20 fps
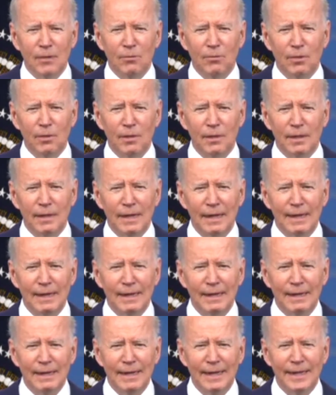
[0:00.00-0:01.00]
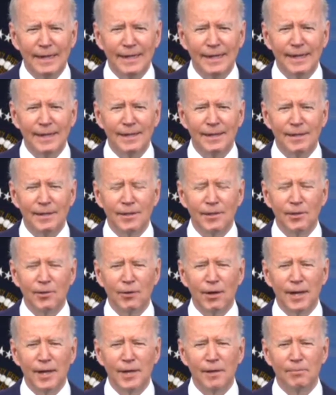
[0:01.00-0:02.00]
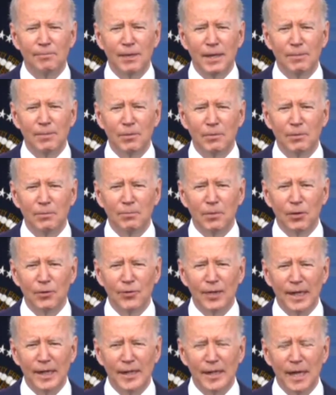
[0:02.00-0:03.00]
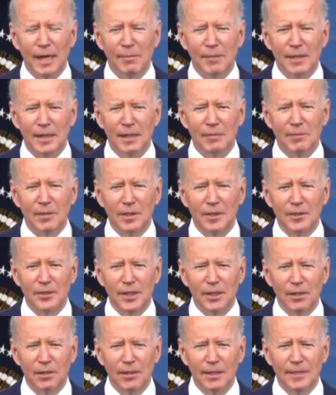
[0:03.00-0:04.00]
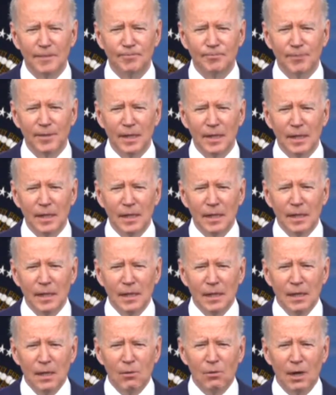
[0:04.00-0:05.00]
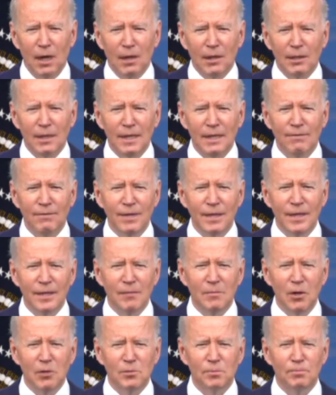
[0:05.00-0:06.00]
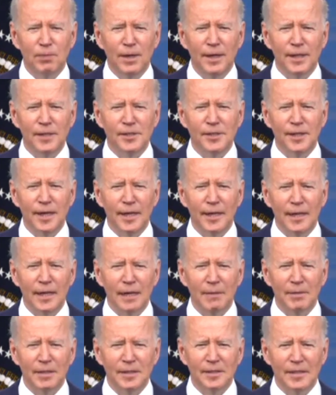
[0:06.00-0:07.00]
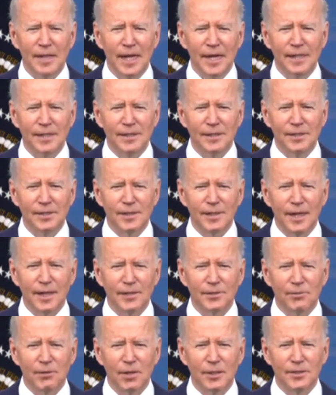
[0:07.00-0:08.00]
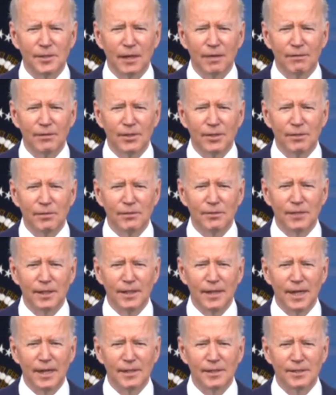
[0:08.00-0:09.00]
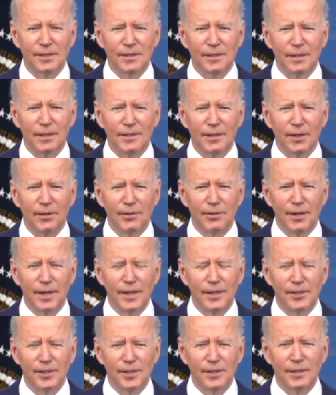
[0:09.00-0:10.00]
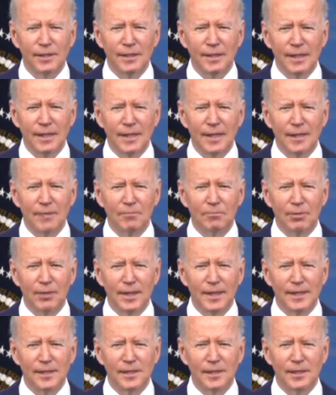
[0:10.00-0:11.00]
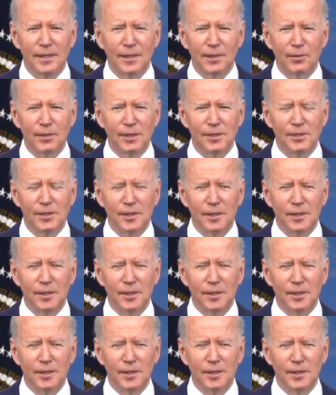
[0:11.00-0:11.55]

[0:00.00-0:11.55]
We're aiding the Ukrainian people, both economically and militarily, while leaving the most punishing economic sanctions against Russia ever used against another nation in place and increasing